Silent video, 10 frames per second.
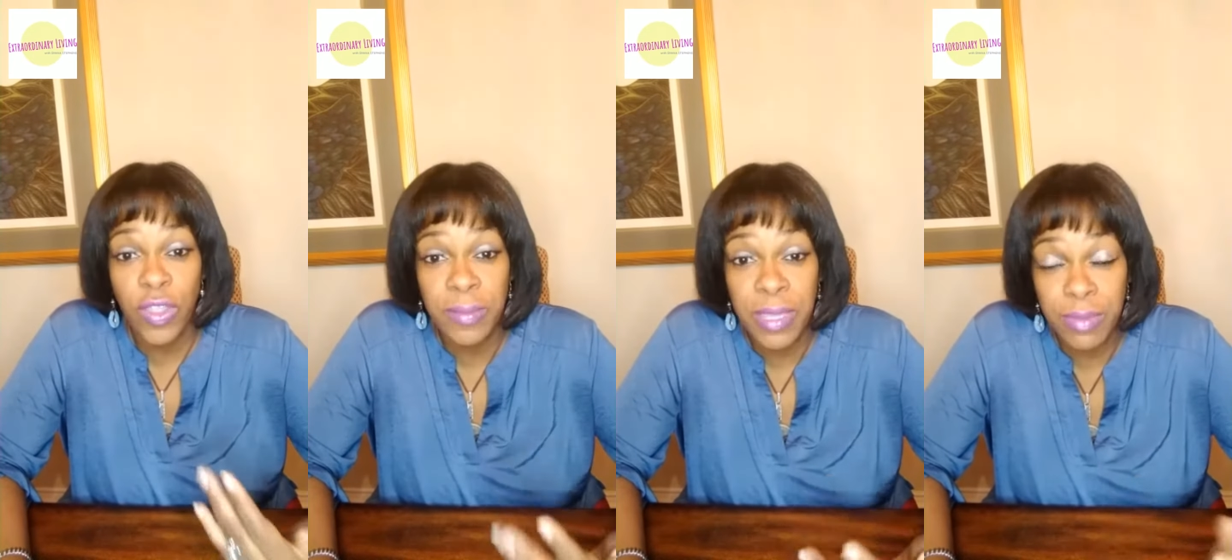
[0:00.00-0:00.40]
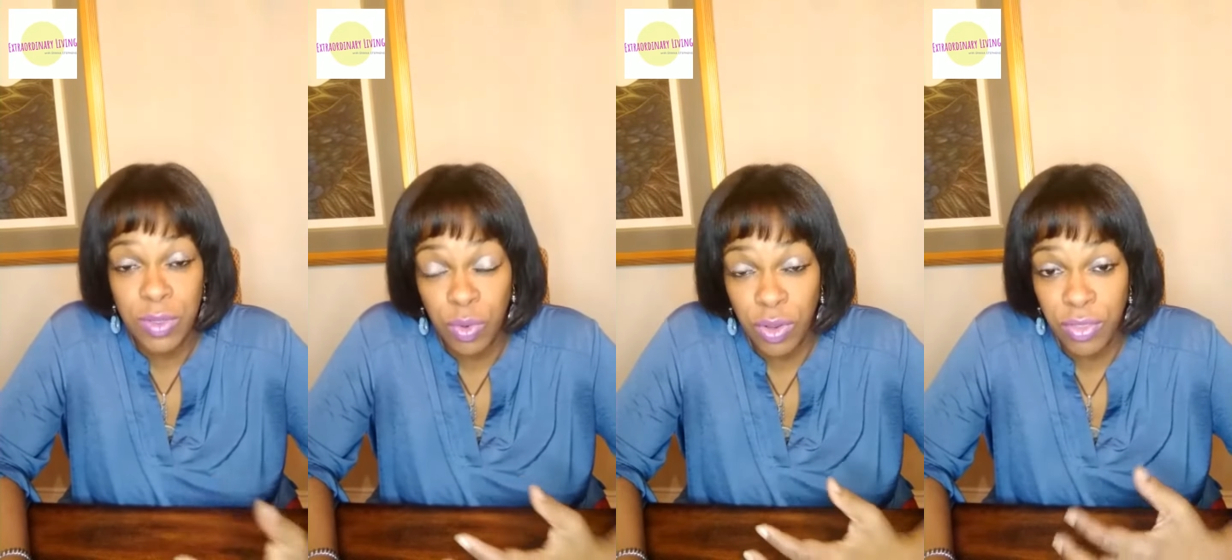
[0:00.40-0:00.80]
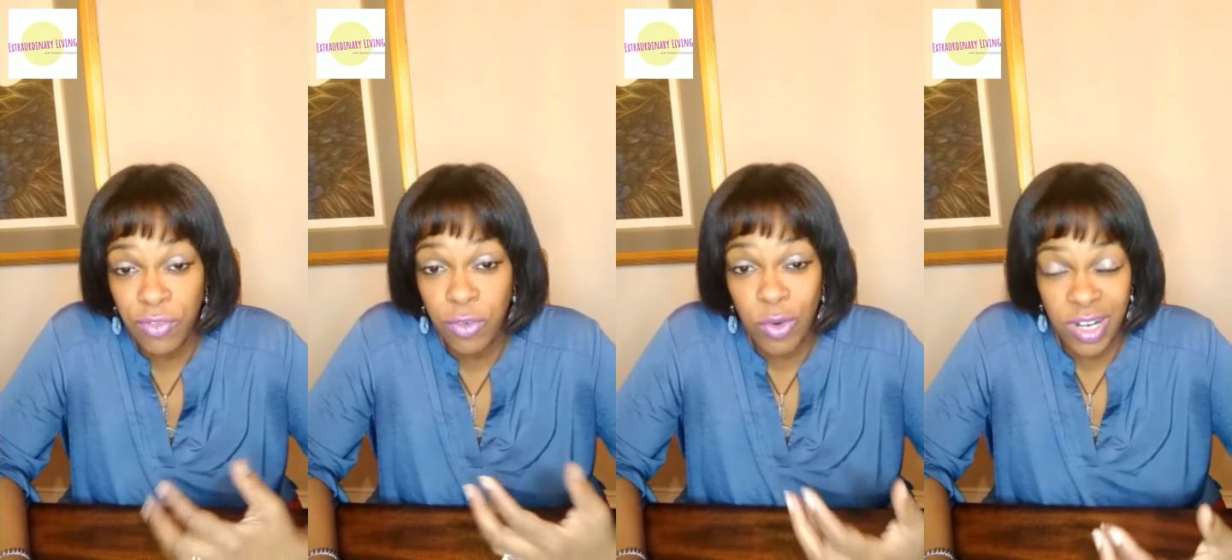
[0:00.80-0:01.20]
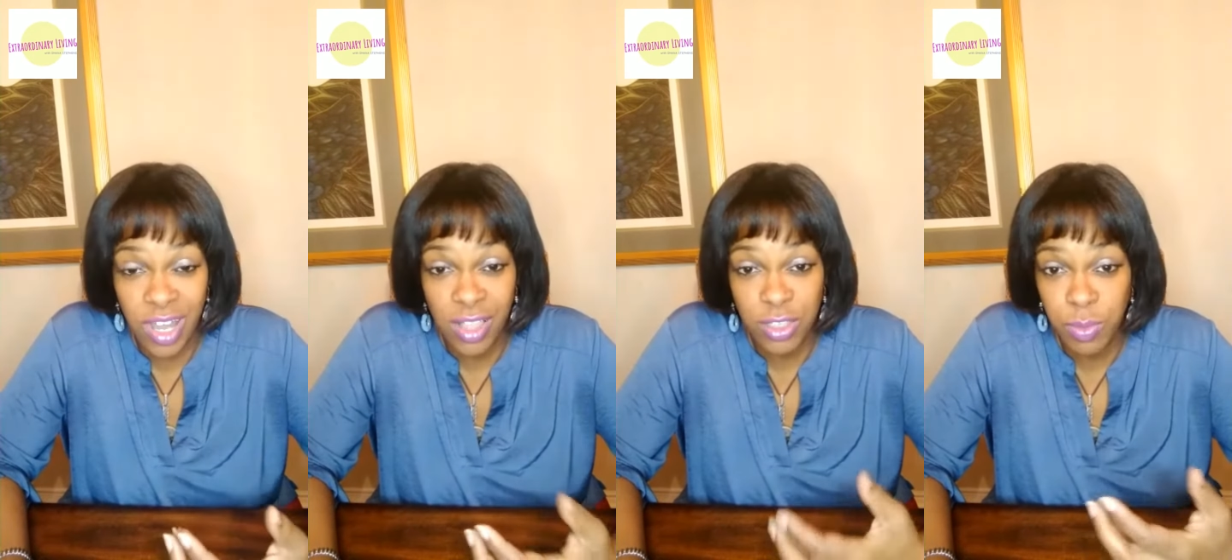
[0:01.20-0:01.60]
may be worth
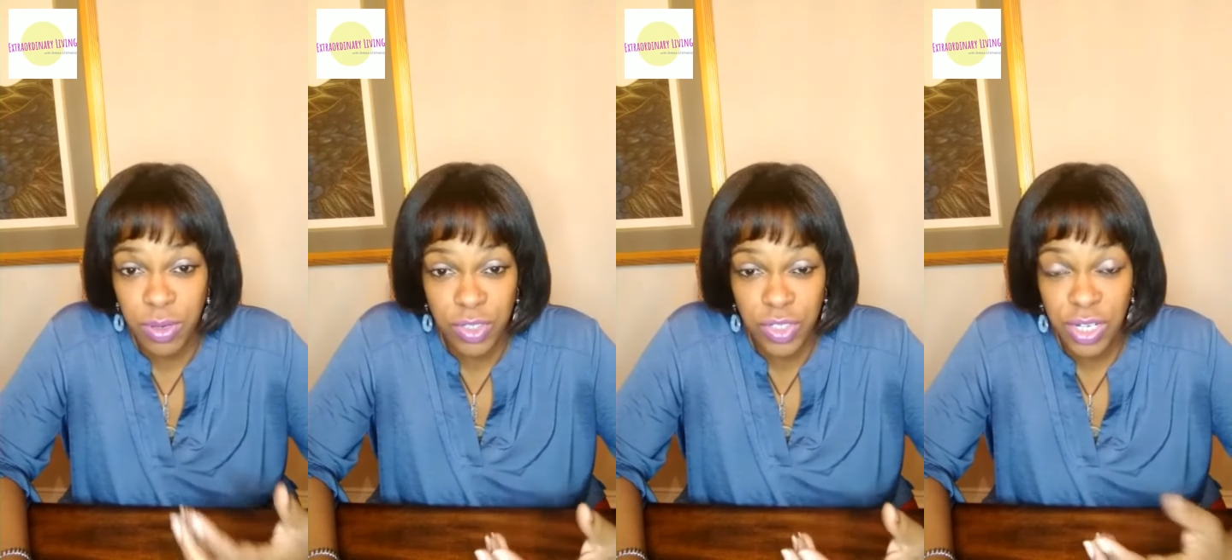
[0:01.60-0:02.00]
$40 per share.